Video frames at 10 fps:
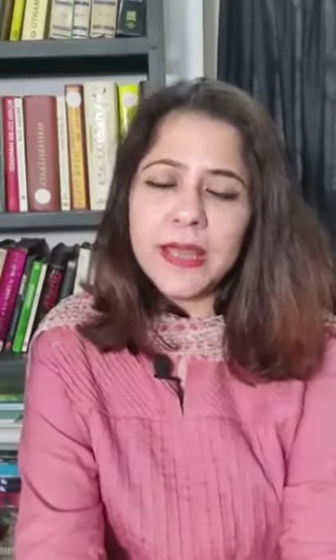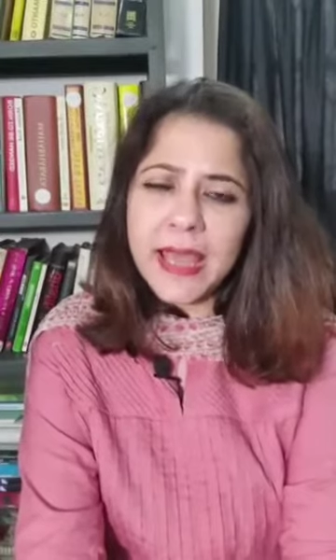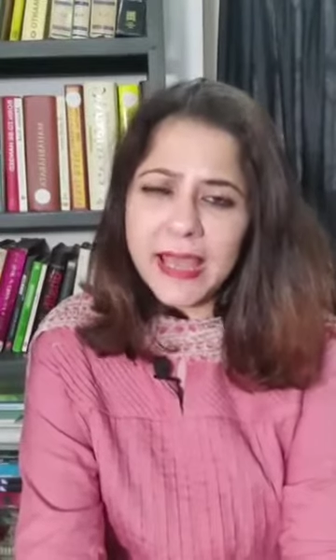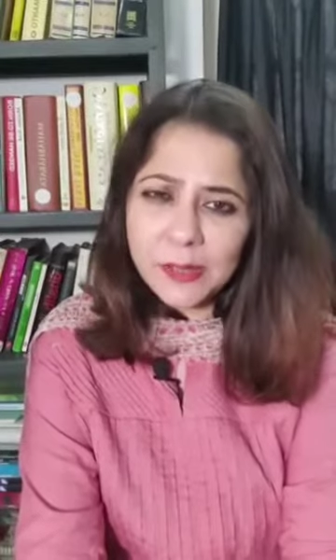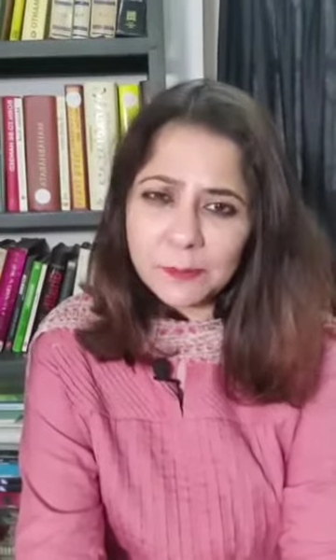
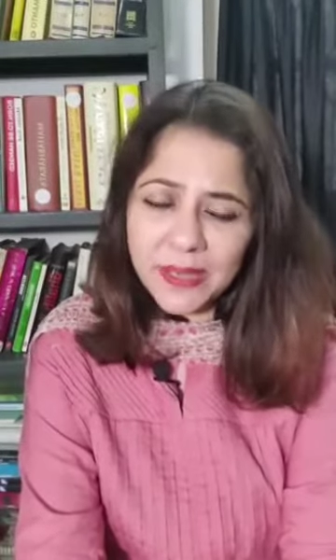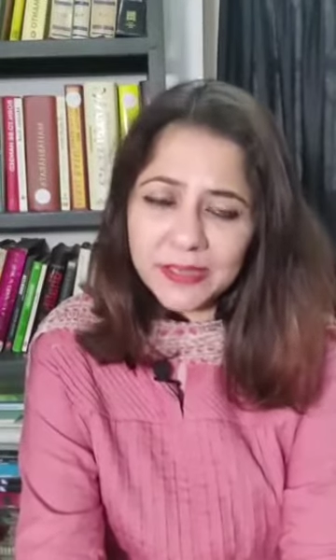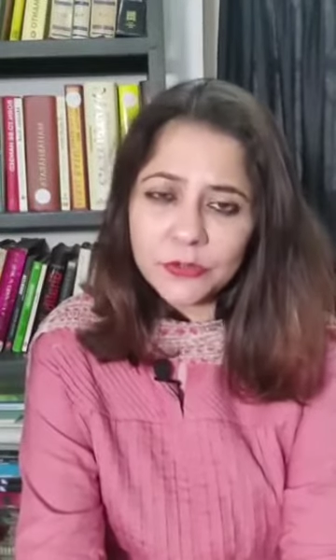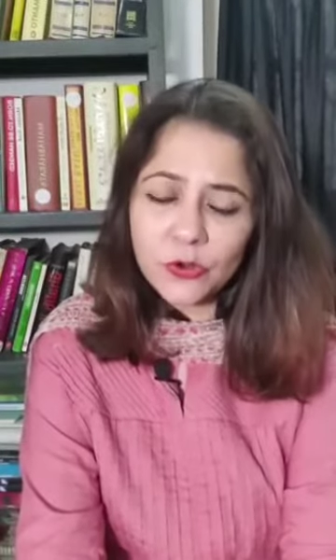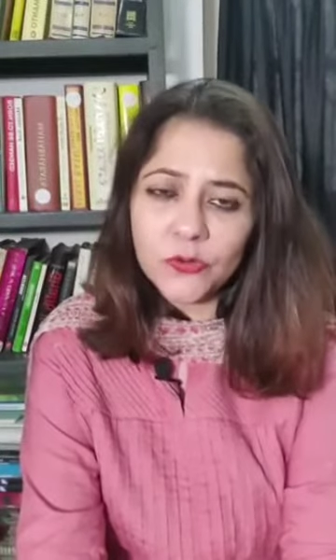
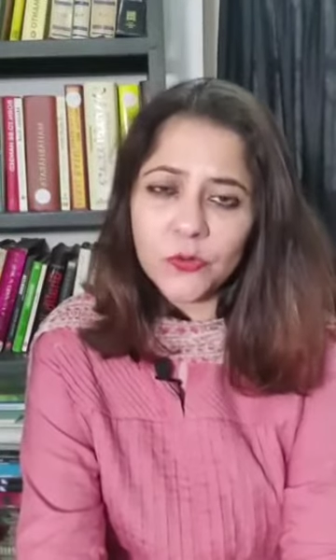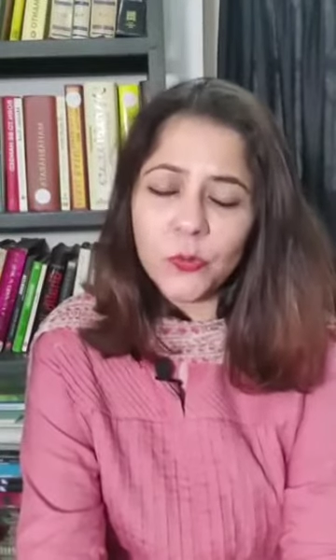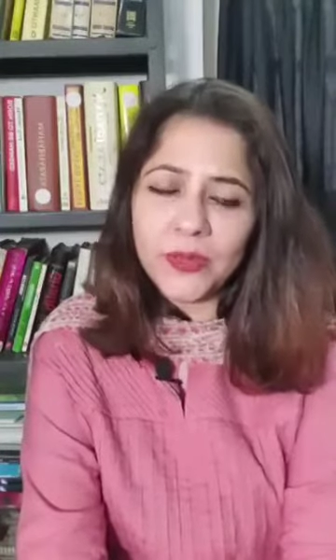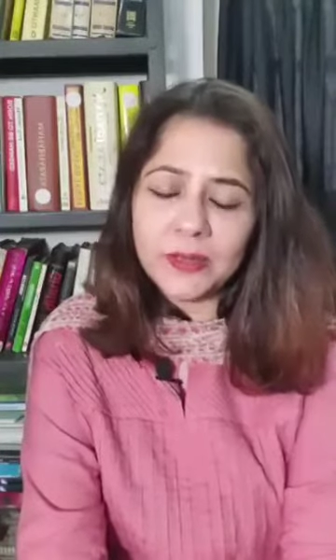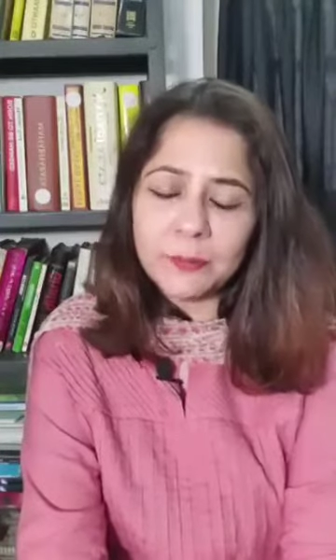hell-bent on
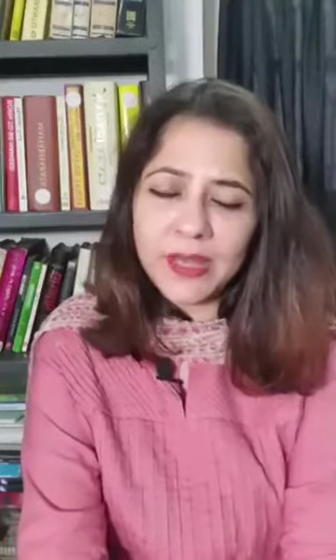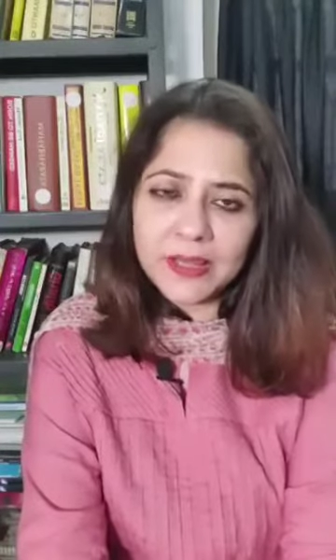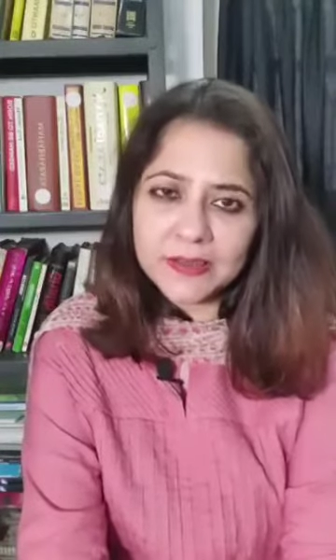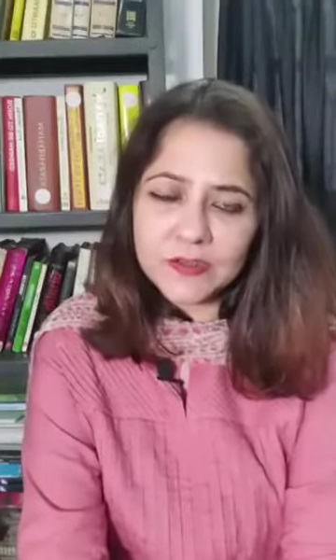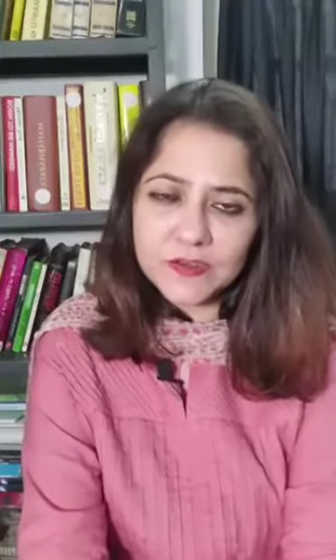win
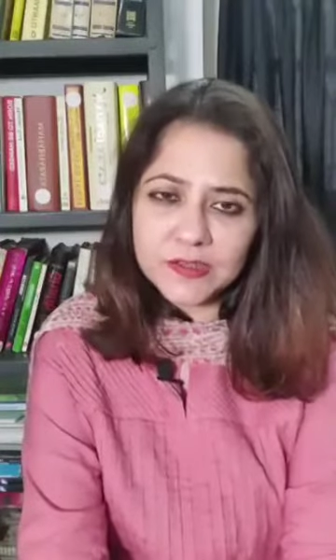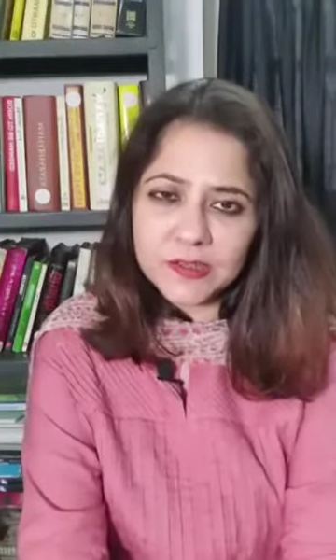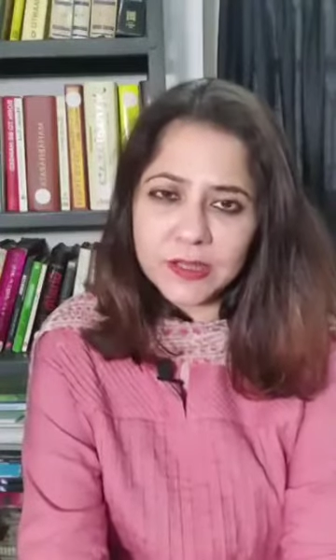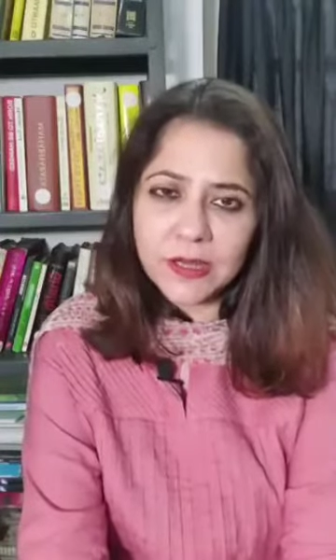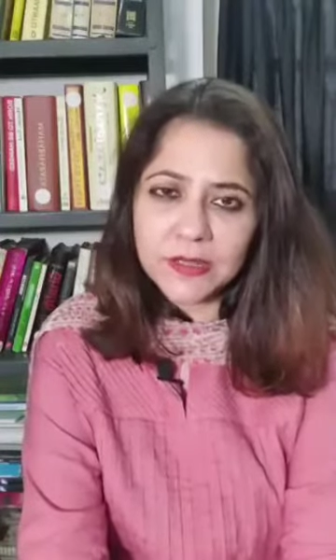making
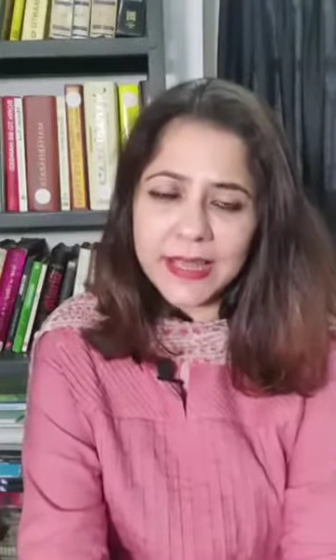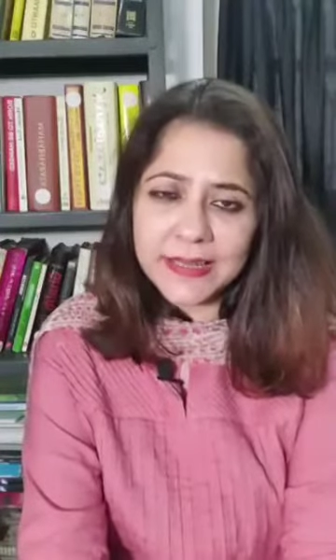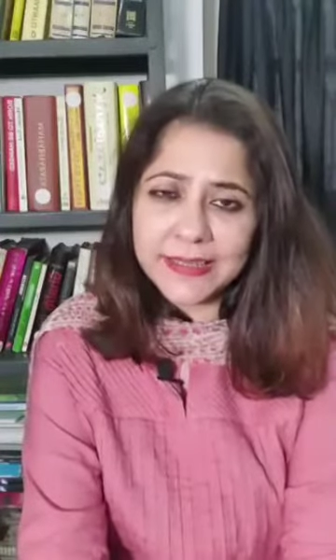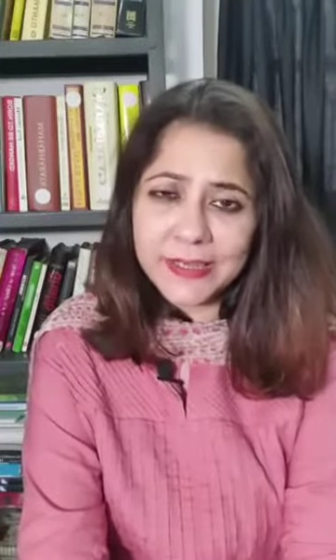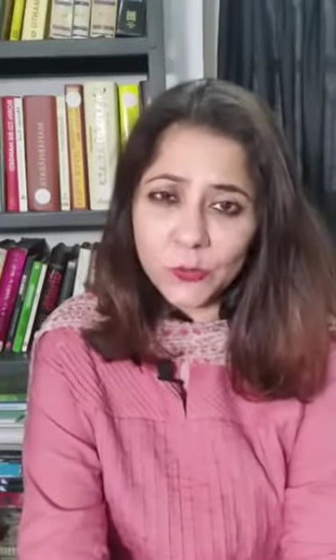this uh,
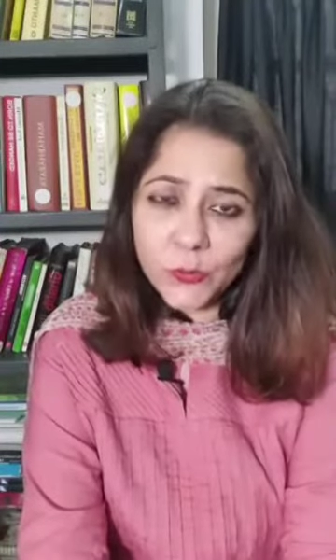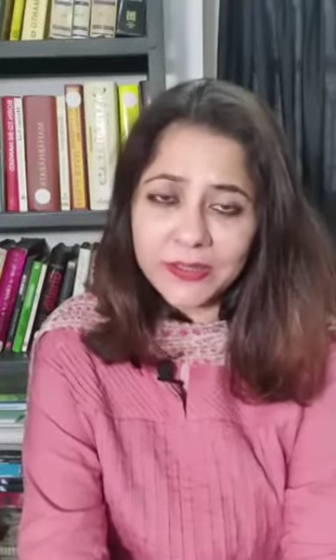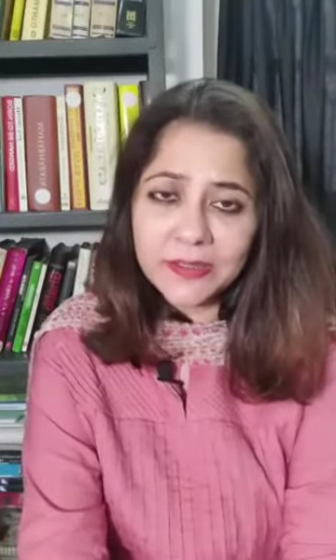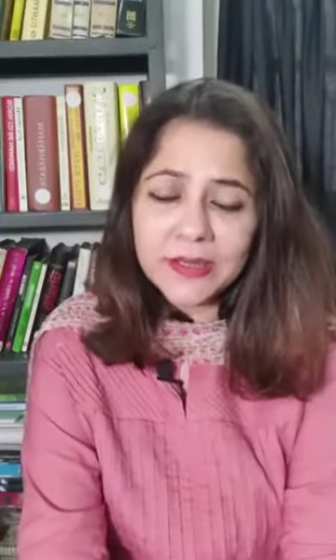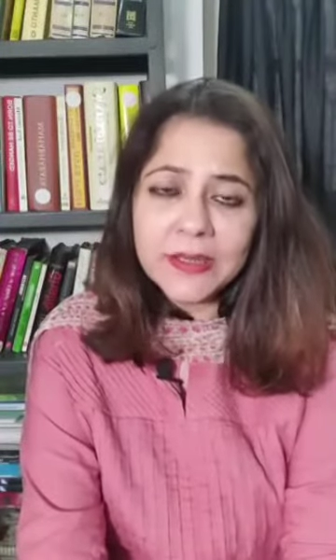candidate win.